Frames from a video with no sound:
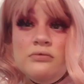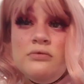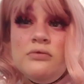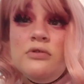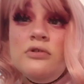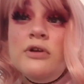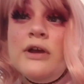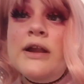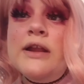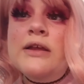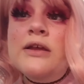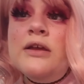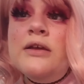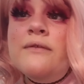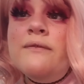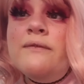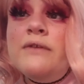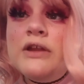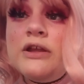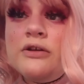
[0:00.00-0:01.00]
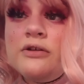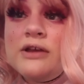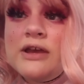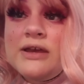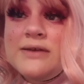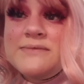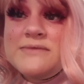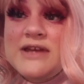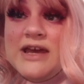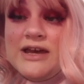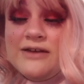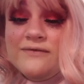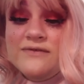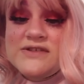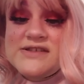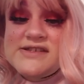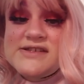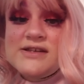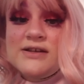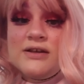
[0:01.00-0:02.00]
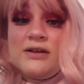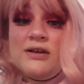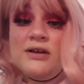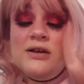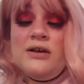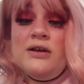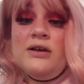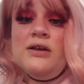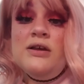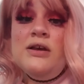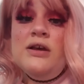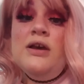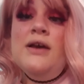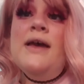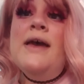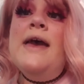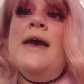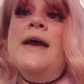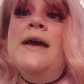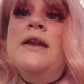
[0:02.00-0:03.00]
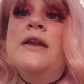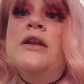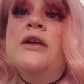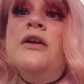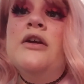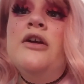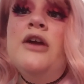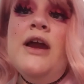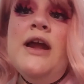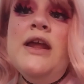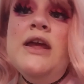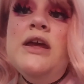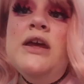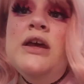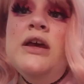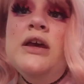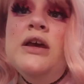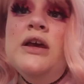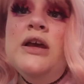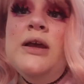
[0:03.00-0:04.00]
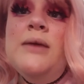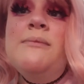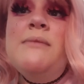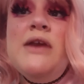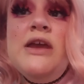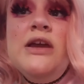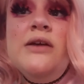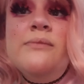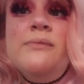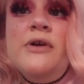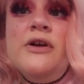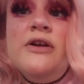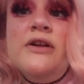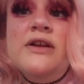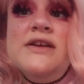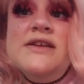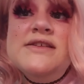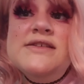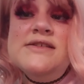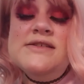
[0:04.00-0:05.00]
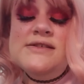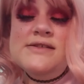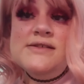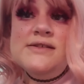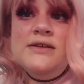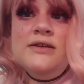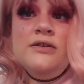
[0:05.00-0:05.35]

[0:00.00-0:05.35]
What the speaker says: credit video game devs, and credit makeup artists.